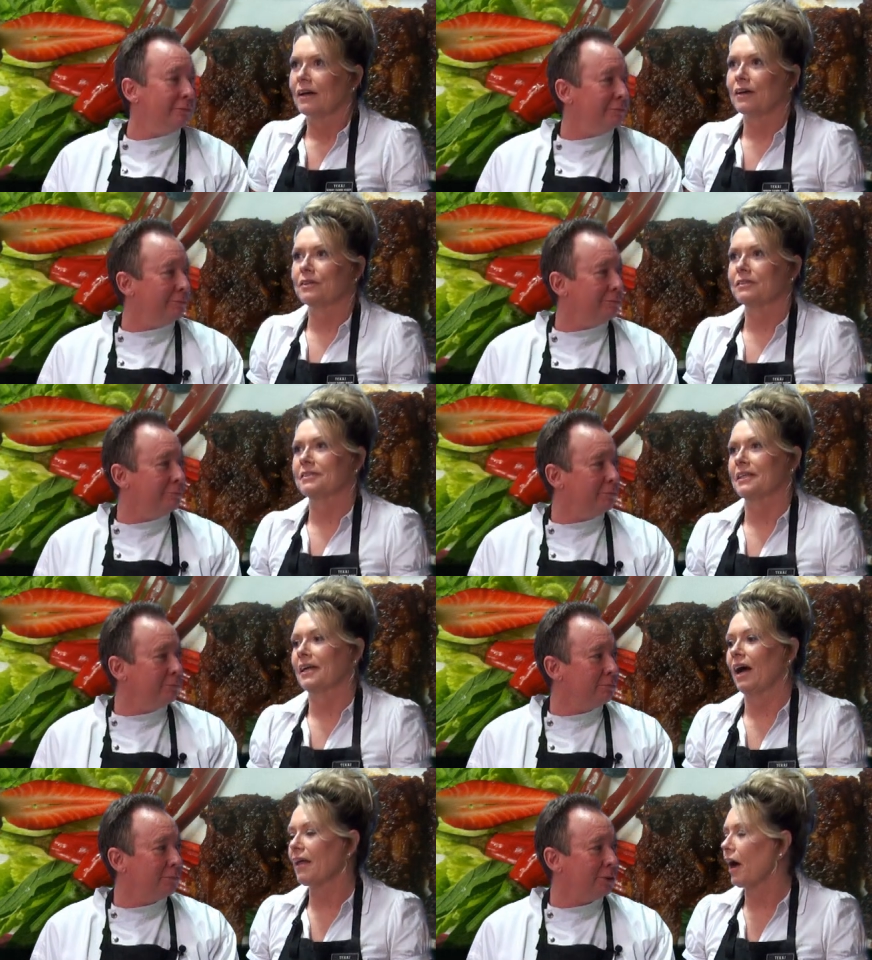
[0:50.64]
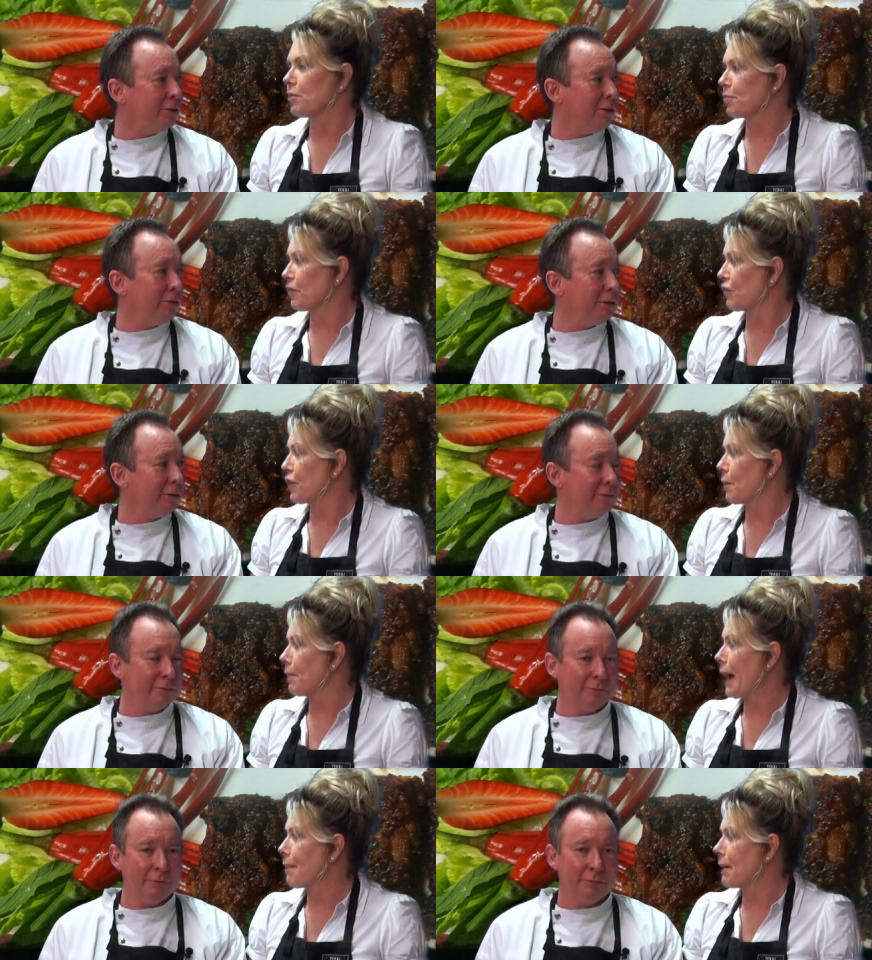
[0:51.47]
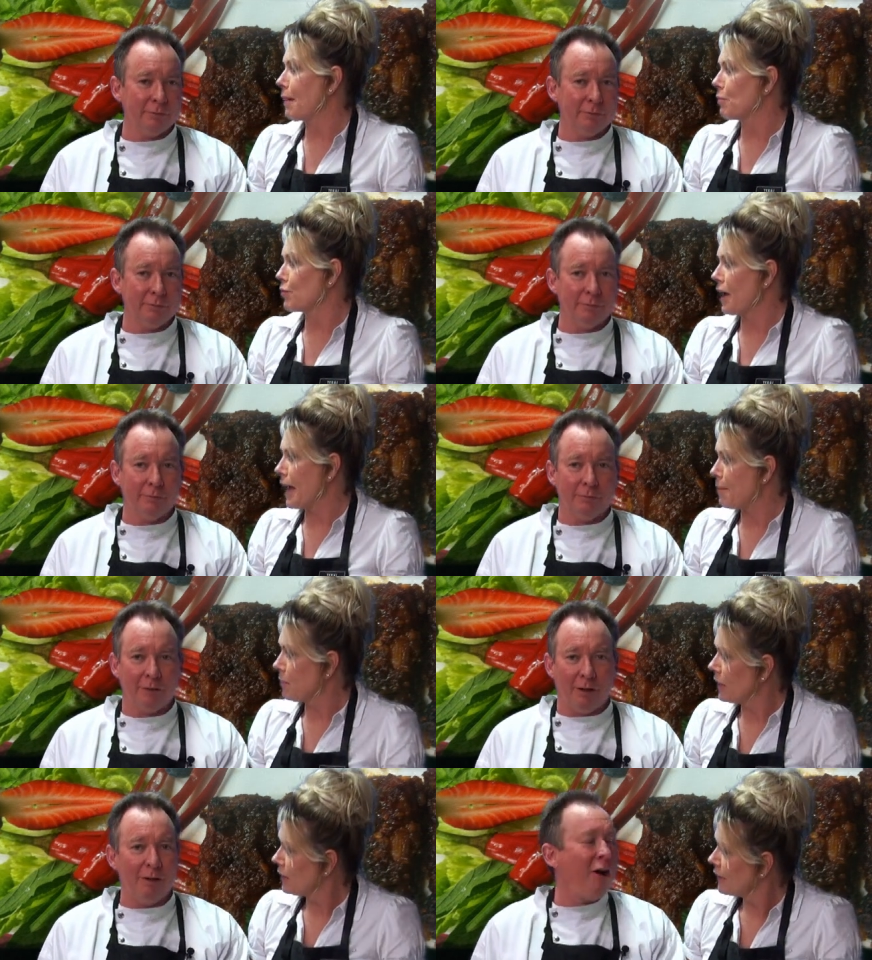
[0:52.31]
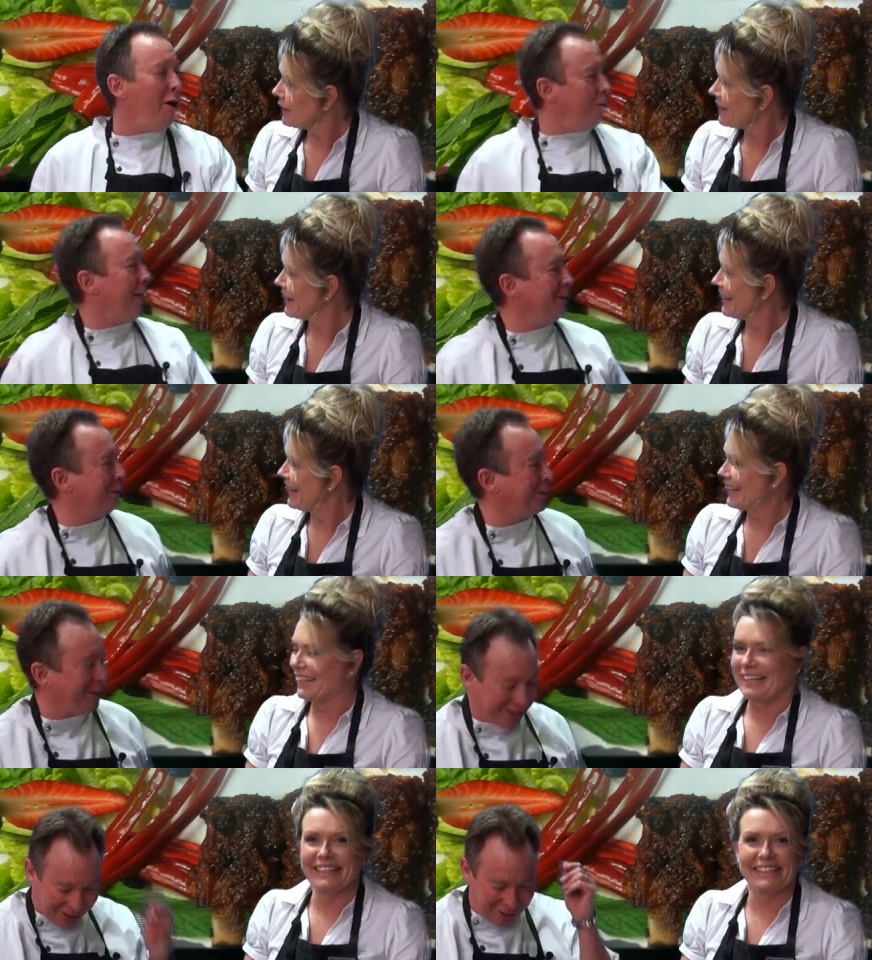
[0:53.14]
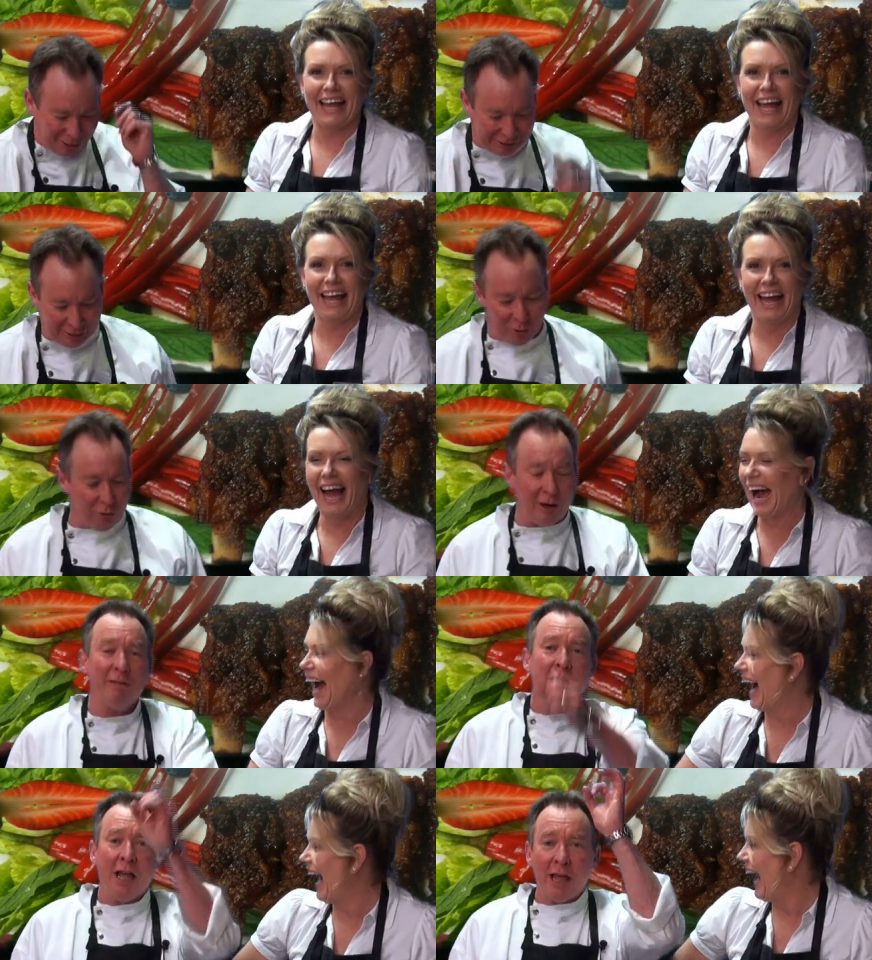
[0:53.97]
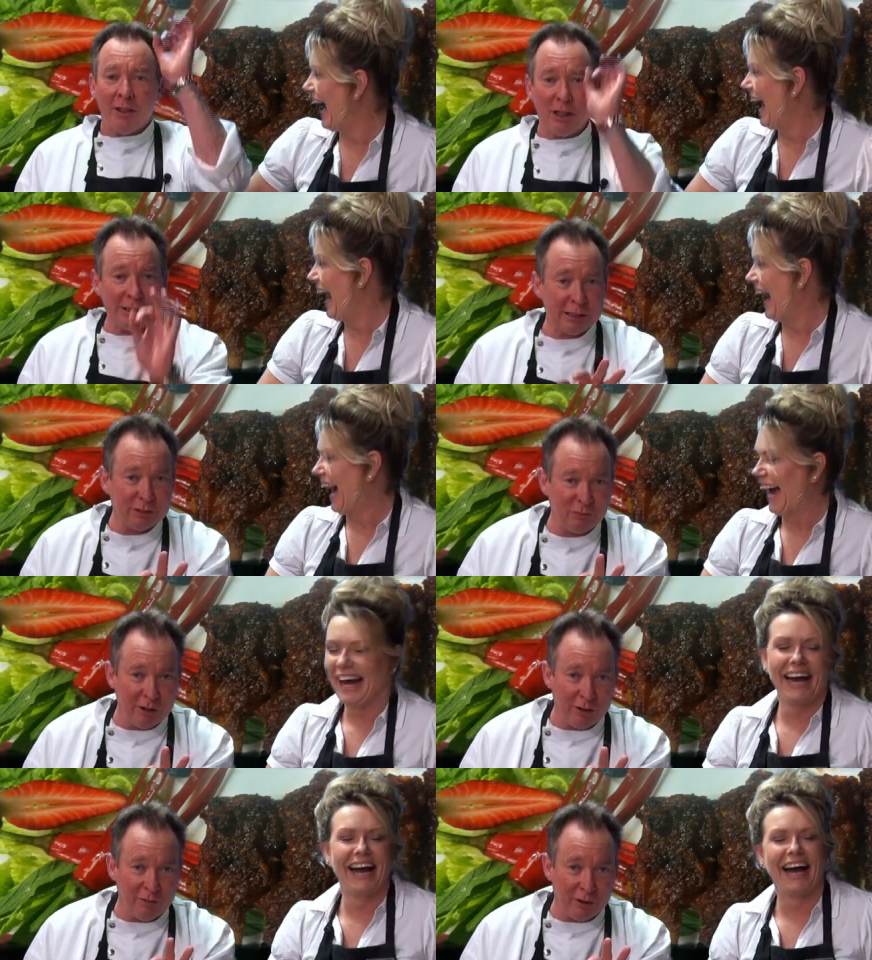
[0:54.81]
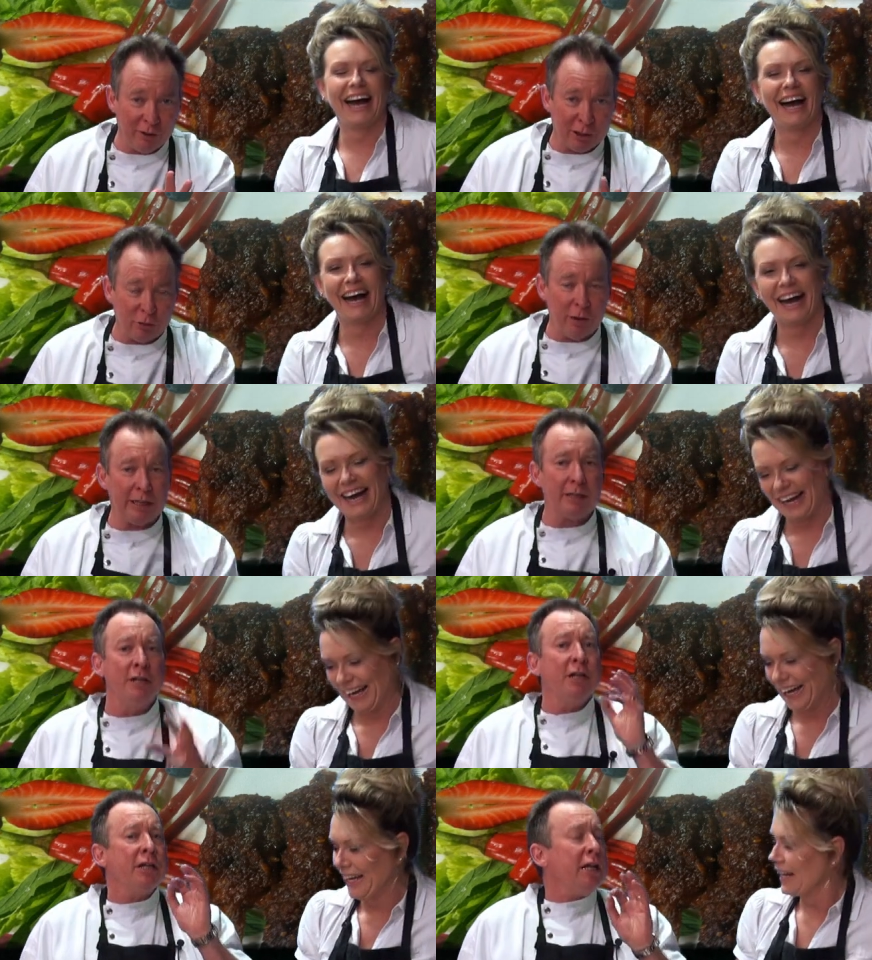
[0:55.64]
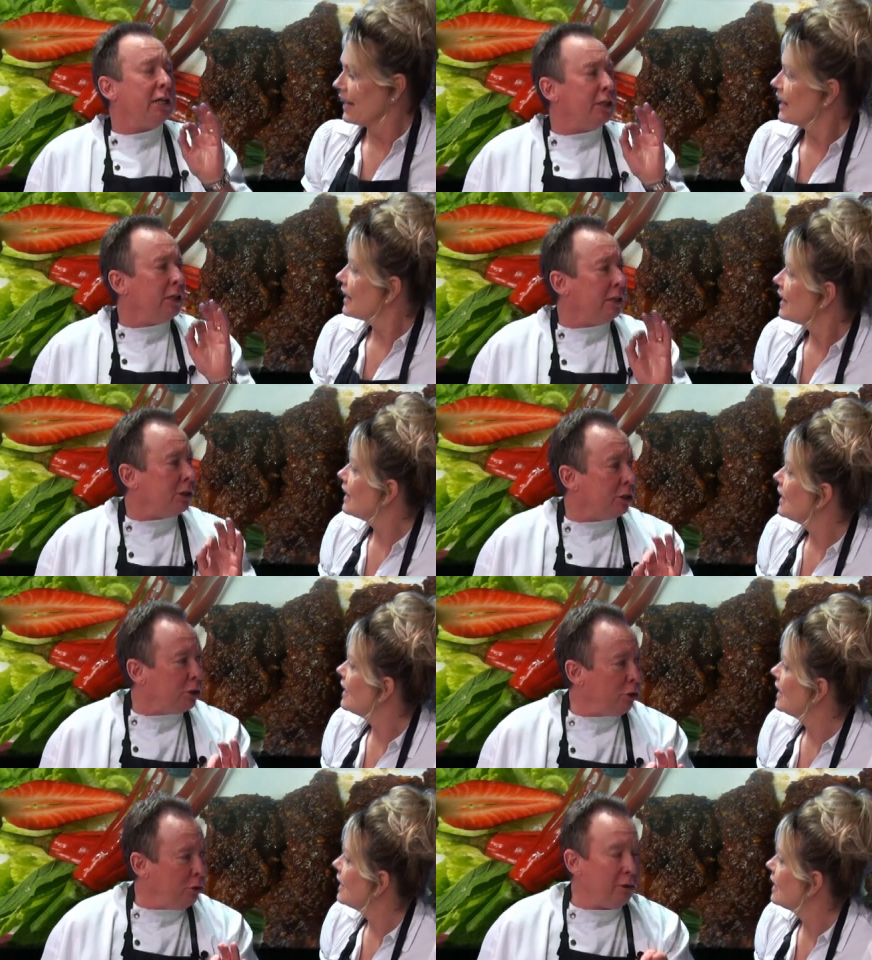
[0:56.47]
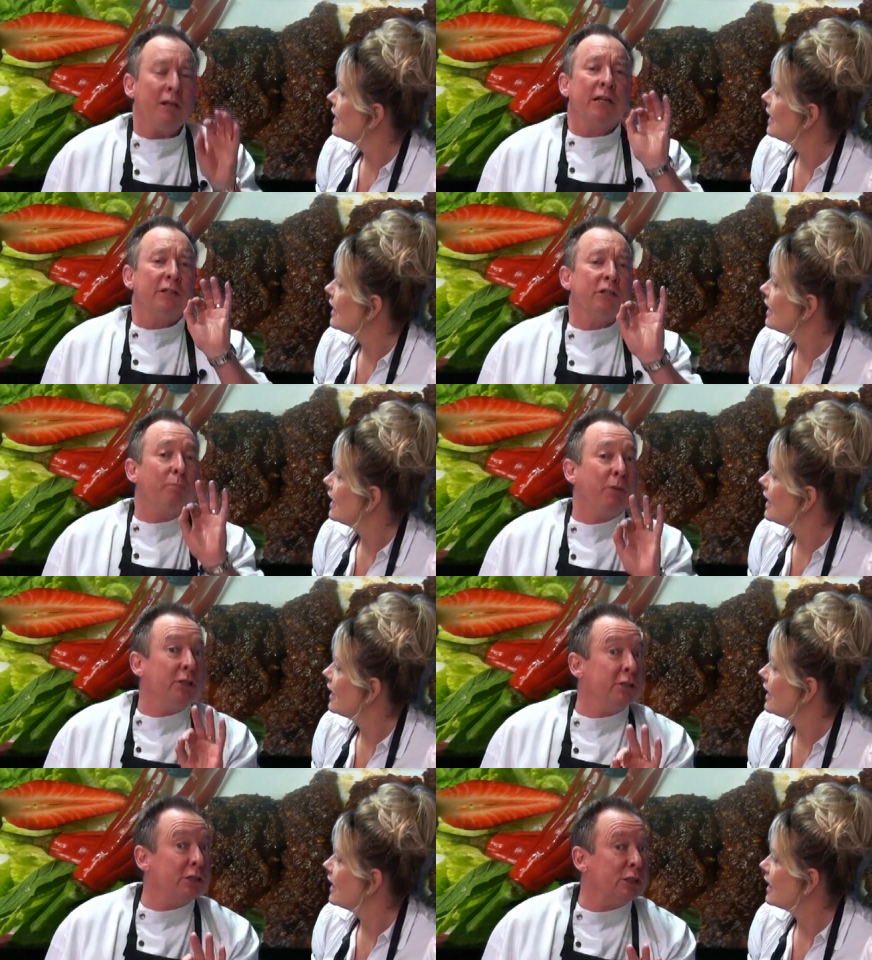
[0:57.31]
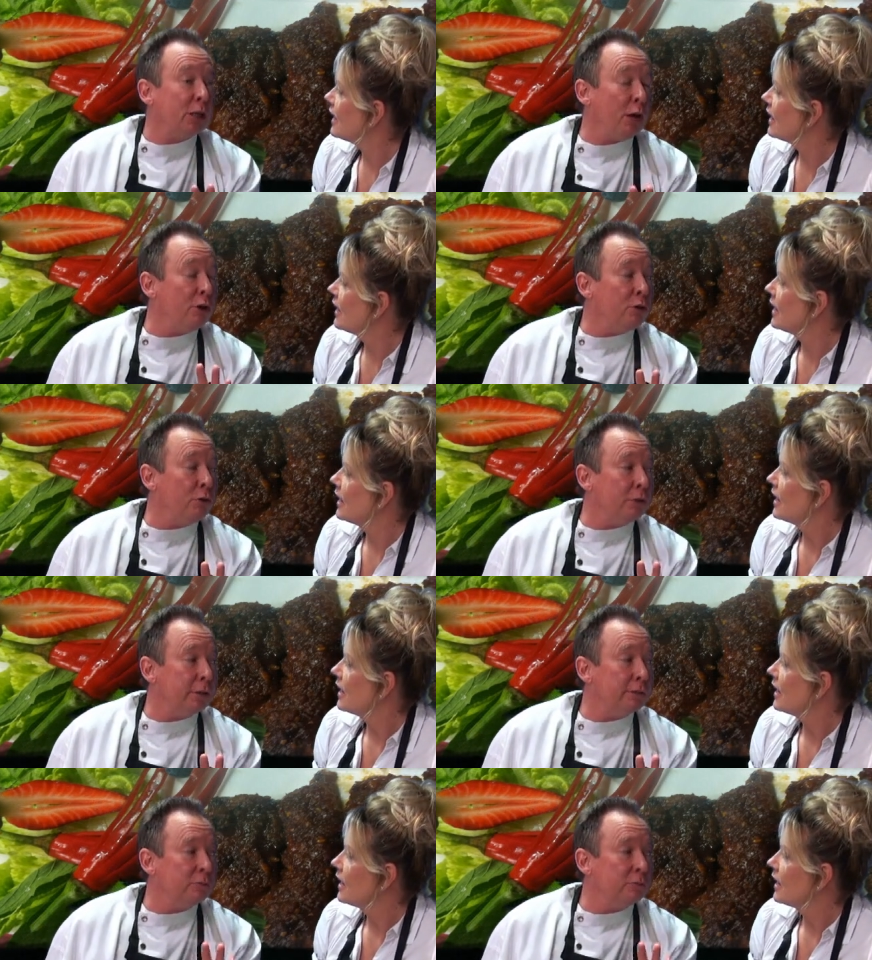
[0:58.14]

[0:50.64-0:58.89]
Speaker 1: Oh dear, I, I prefer Bar Ram.
Speaker 2: Oh, that's good. I like it. All right, this is very, very quick to do. You, but you slow cook it,